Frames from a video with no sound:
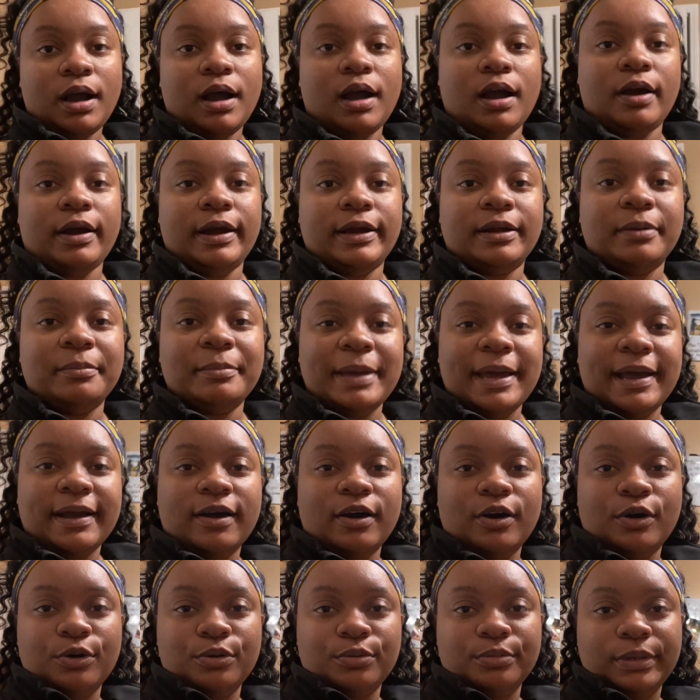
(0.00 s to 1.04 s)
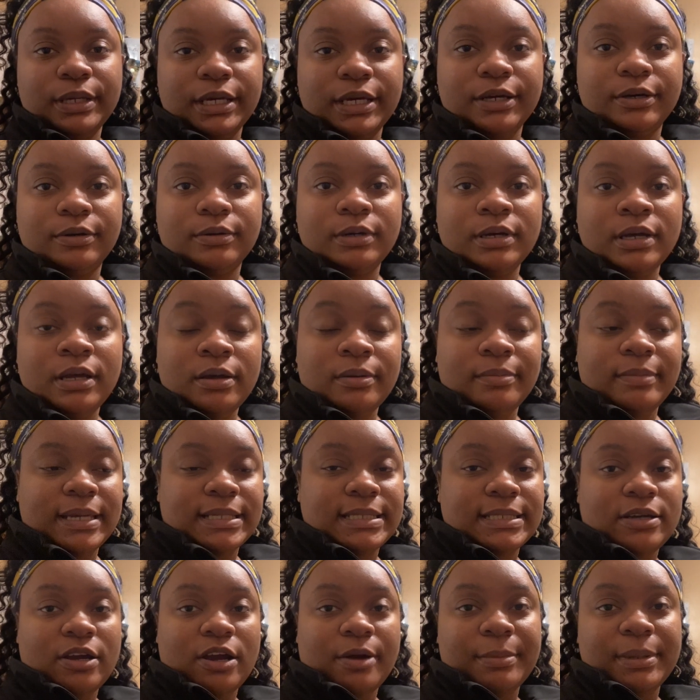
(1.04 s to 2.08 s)
All right, I'm back home now. Got
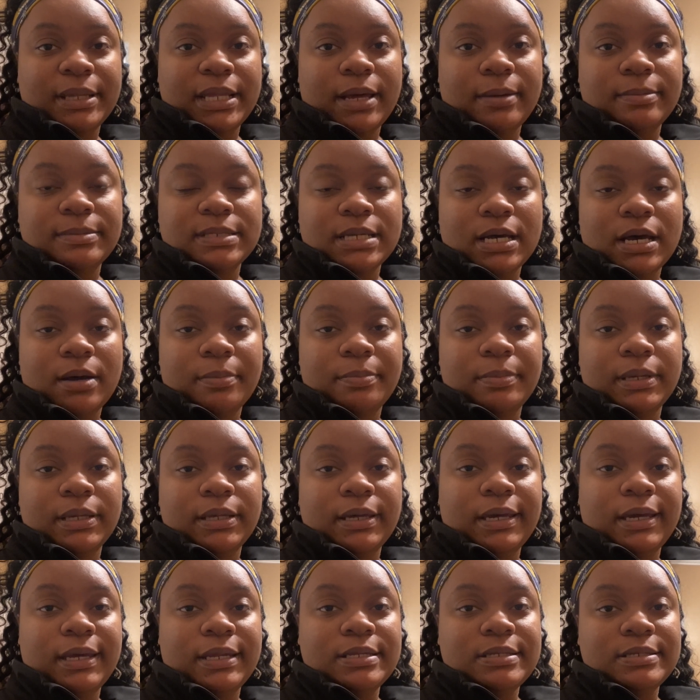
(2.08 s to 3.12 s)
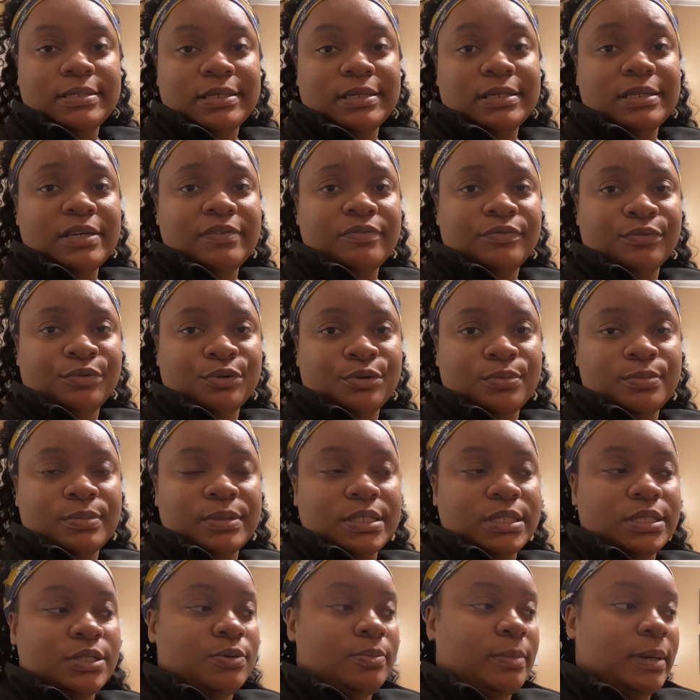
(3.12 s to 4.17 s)
to grab my laptop and head into the living room
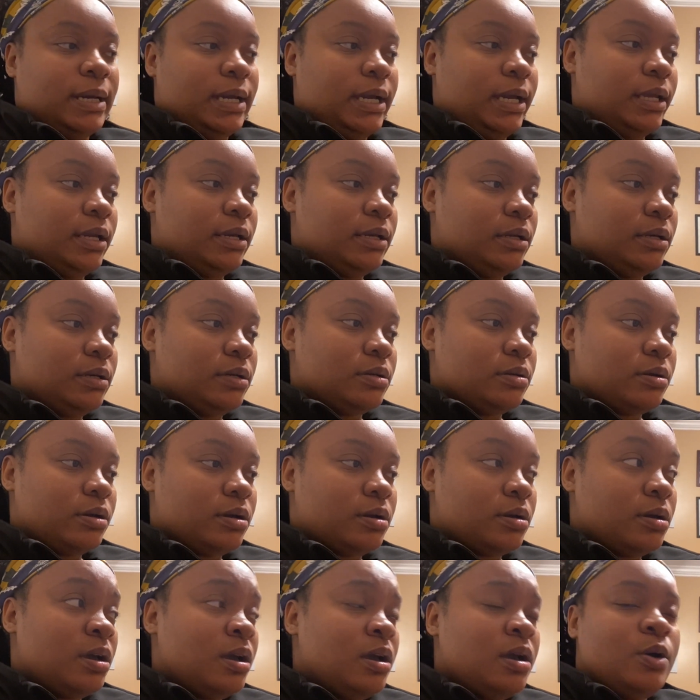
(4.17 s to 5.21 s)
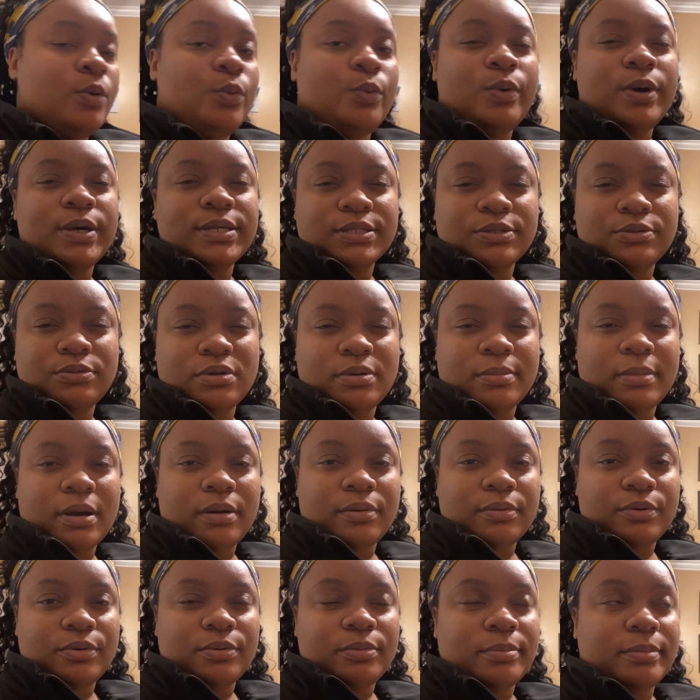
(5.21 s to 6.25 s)
to do my editing was gonna do in my
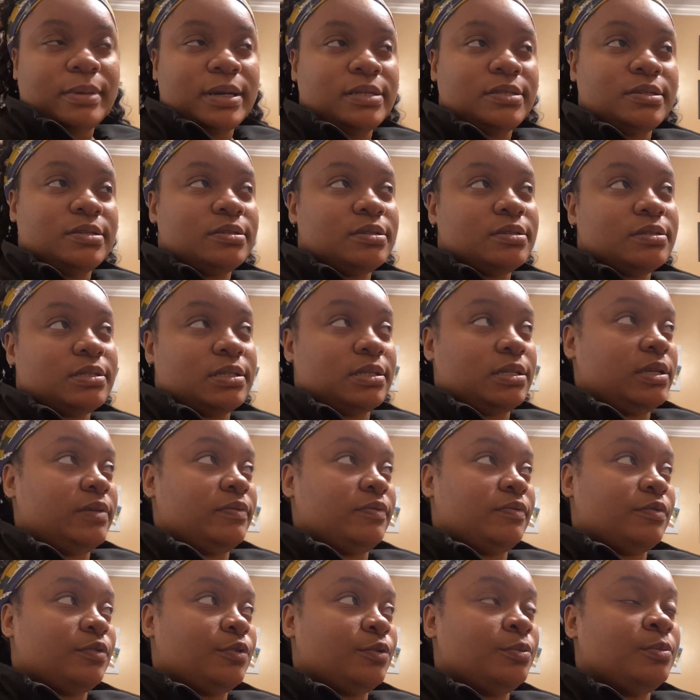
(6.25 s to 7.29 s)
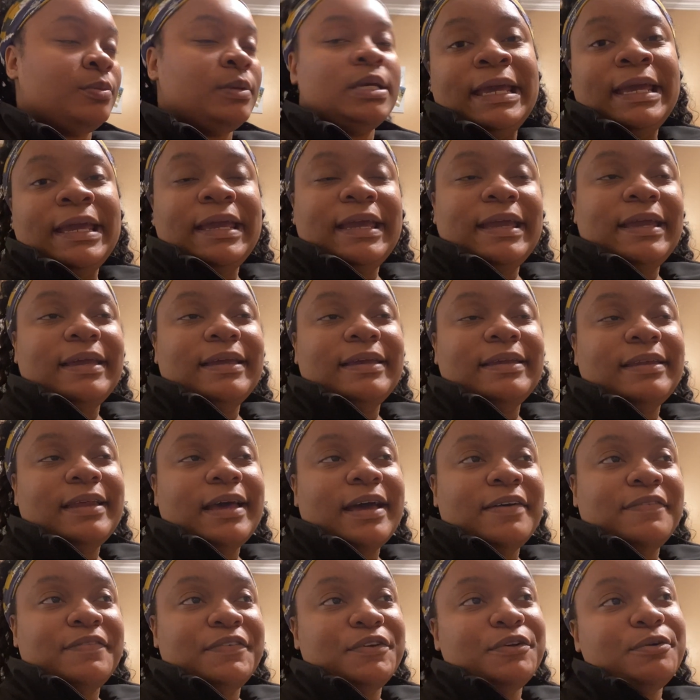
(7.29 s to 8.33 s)
room, my sister's in the living room. And
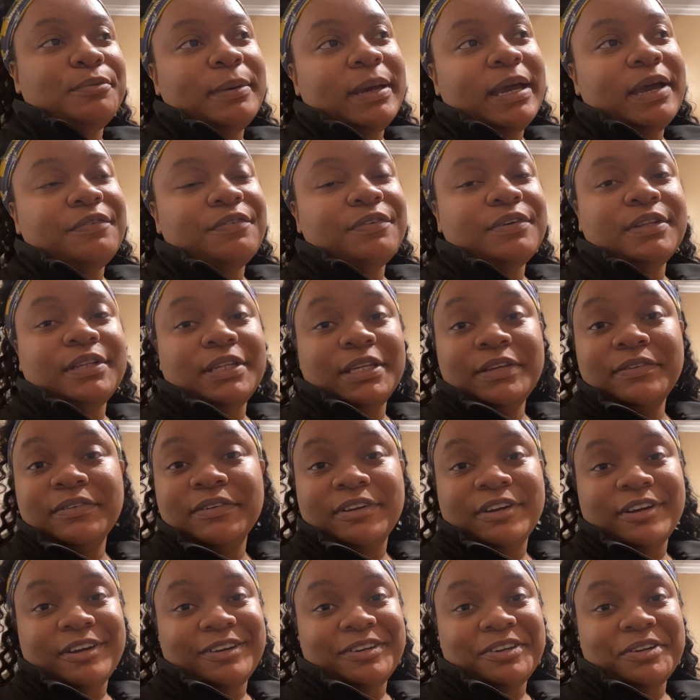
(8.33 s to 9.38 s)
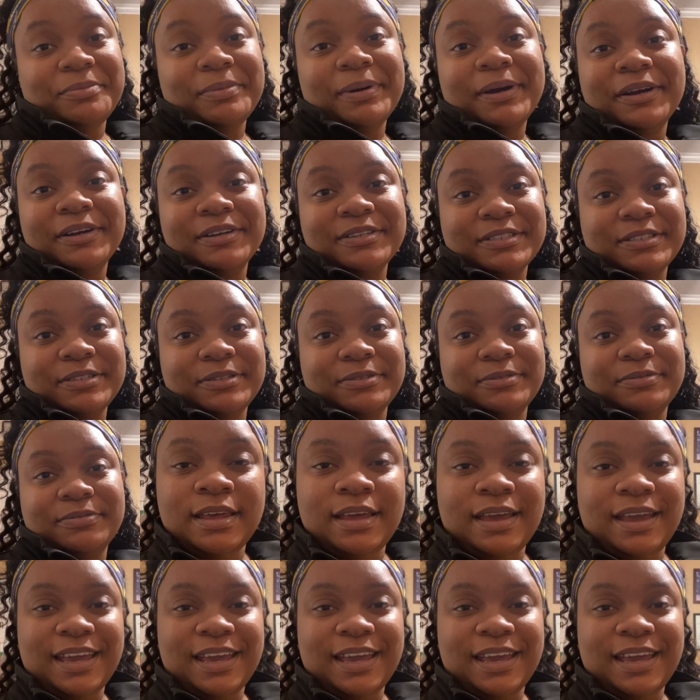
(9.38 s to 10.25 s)
I feel bad for leaving her in there by herself.